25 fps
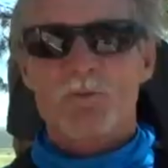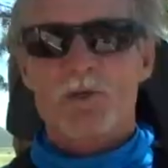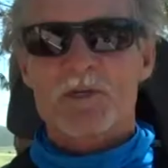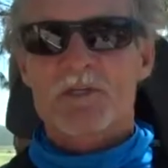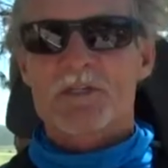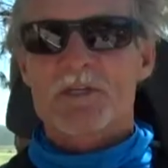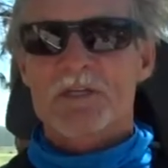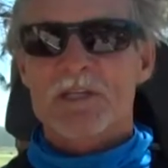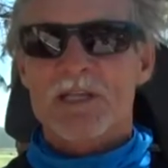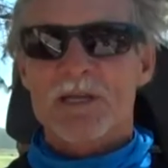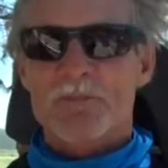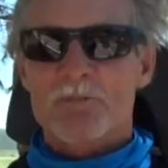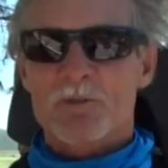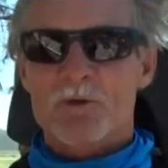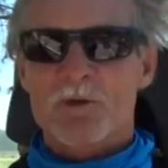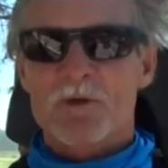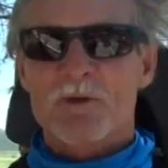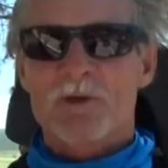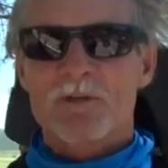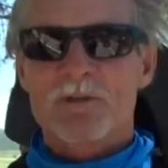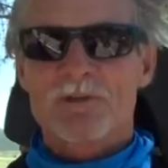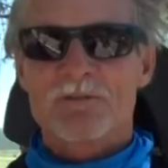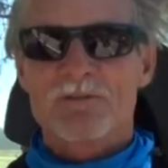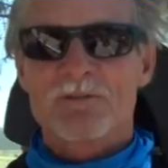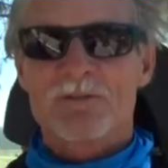We sleep
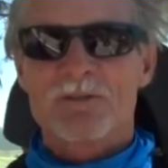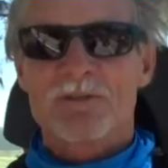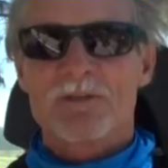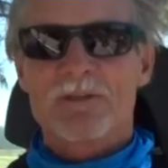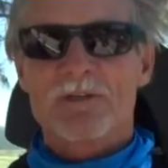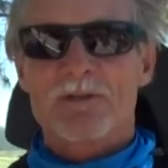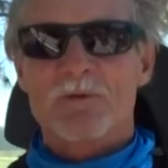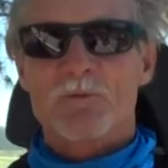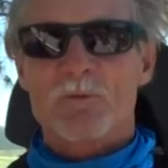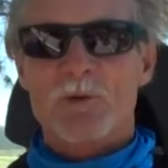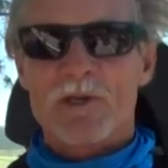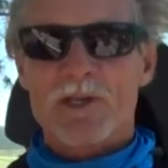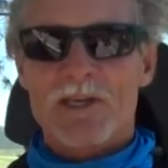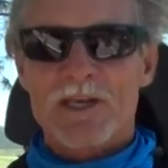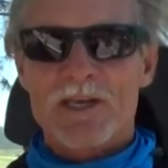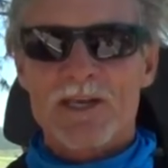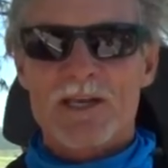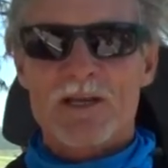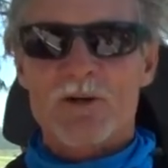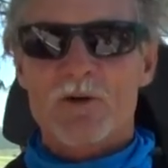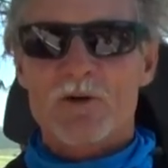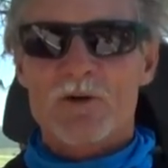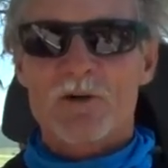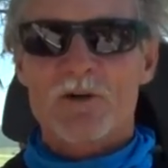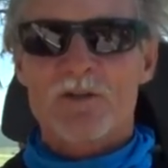good, we
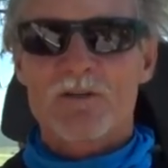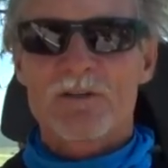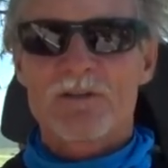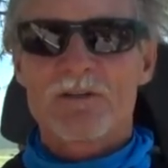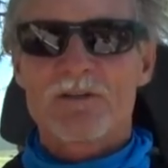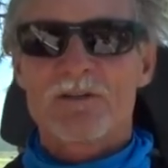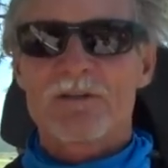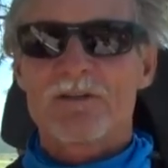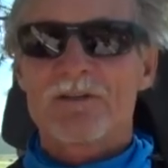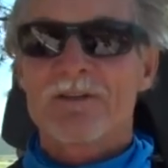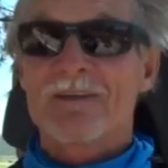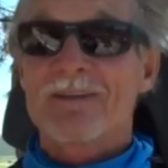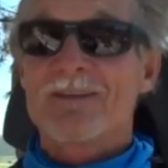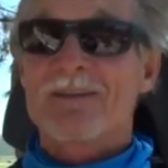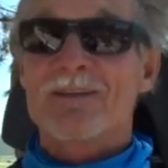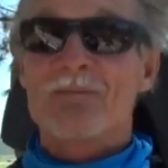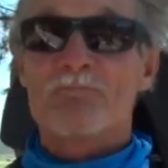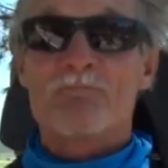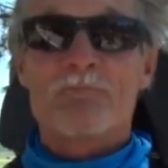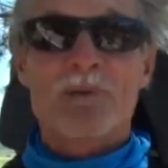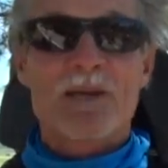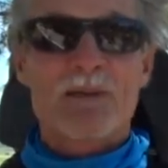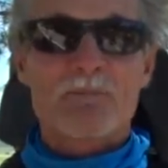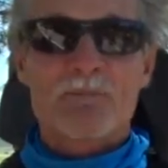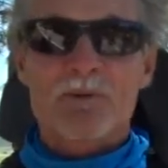eat good, the
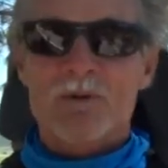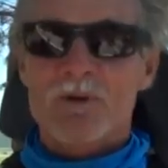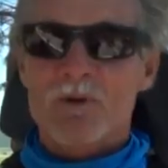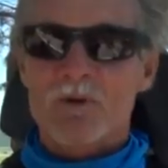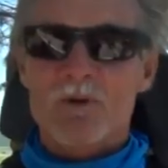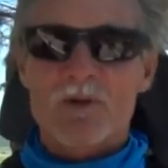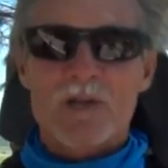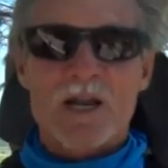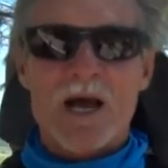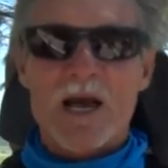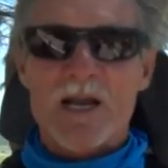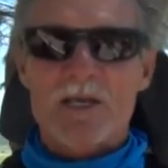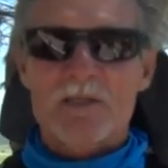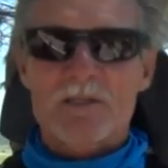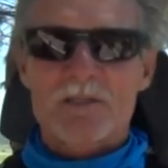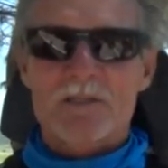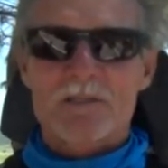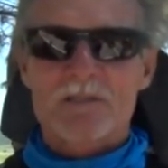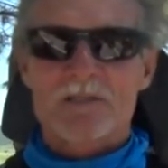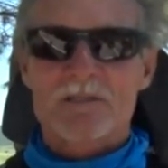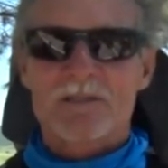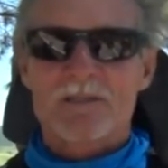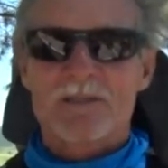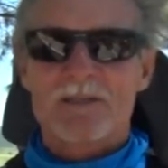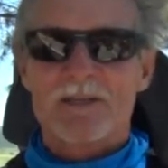people are
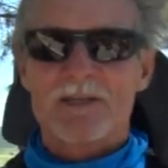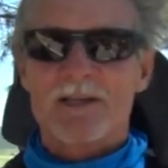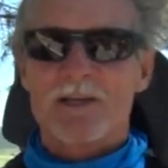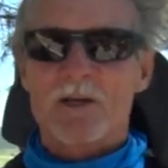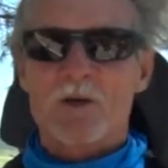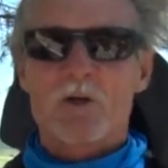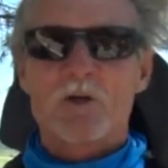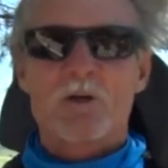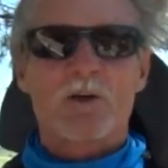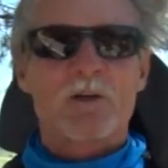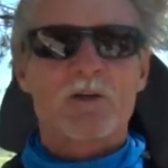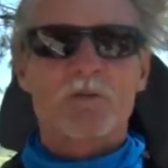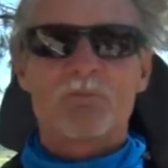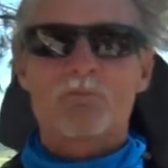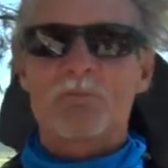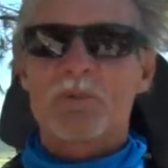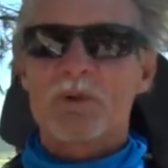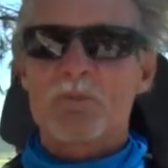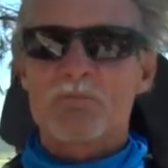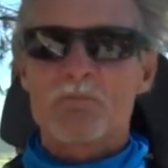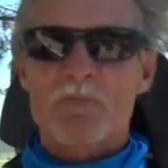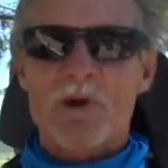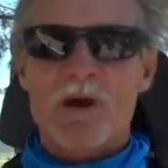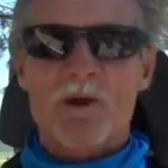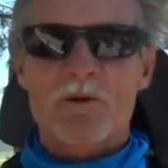nice. It couldn't be
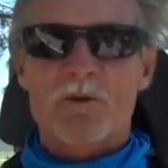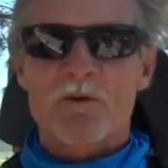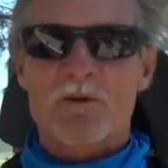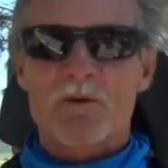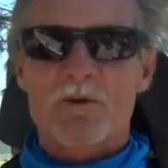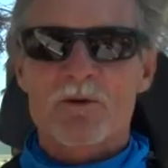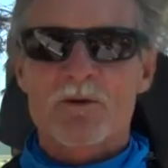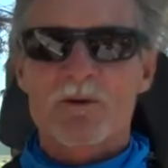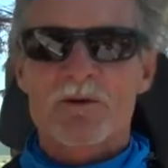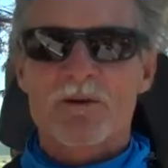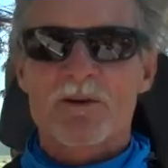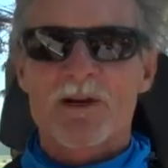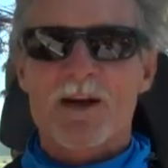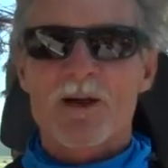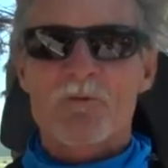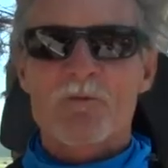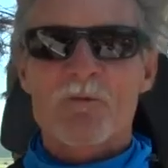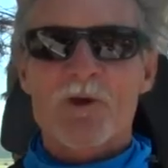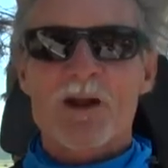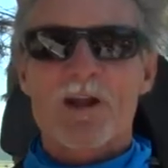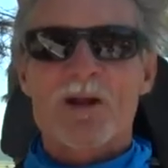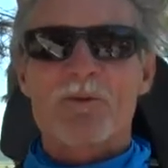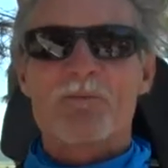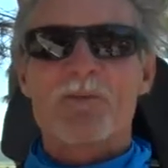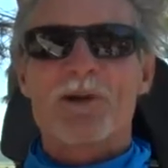better. I
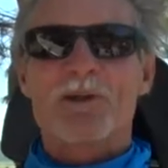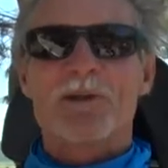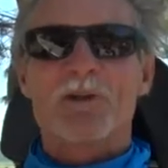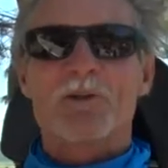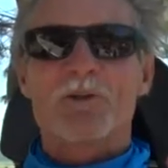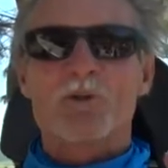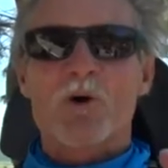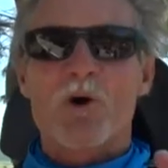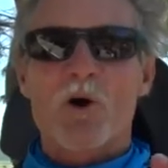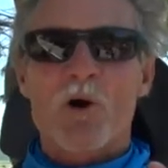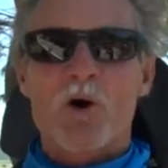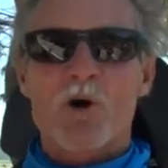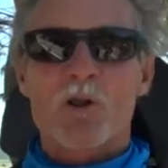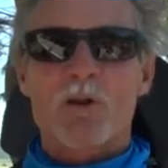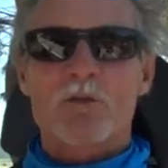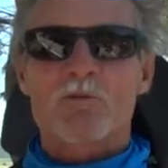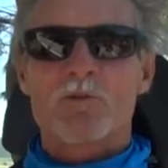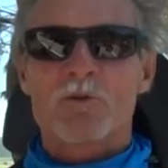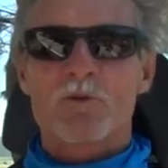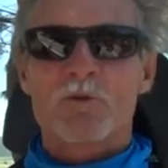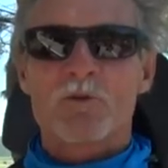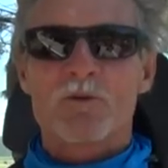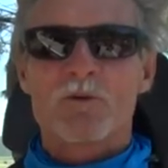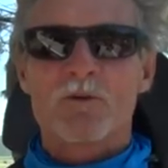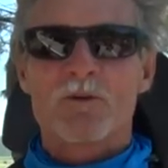recommend it to all of
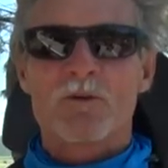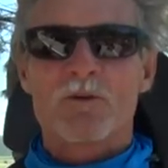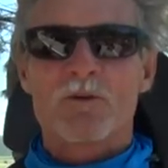you.